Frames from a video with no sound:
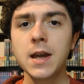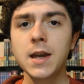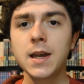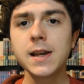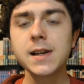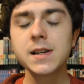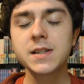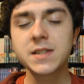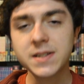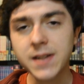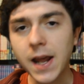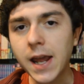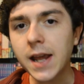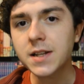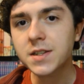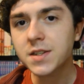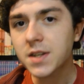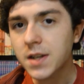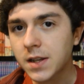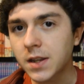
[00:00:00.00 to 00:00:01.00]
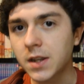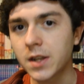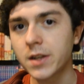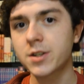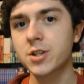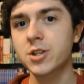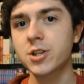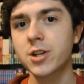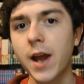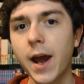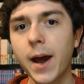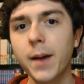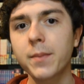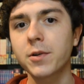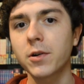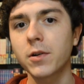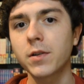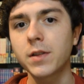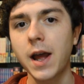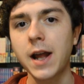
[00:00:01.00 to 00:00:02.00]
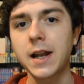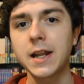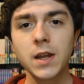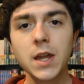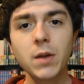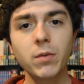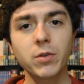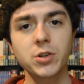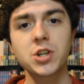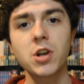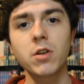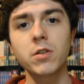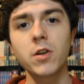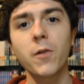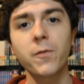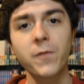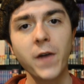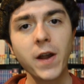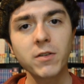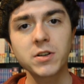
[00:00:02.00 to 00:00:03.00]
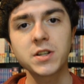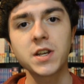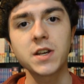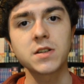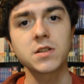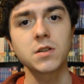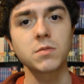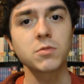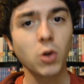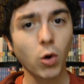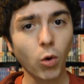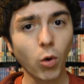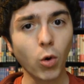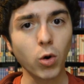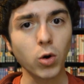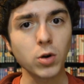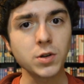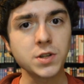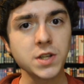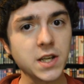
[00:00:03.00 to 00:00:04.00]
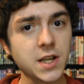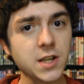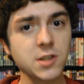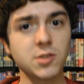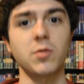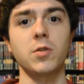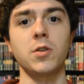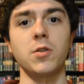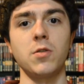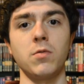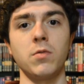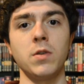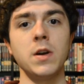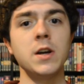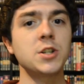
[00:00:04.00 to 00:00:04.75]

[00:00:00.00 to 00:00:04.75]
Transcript: He states in this chapter that he will show no favoritism towards Izuku.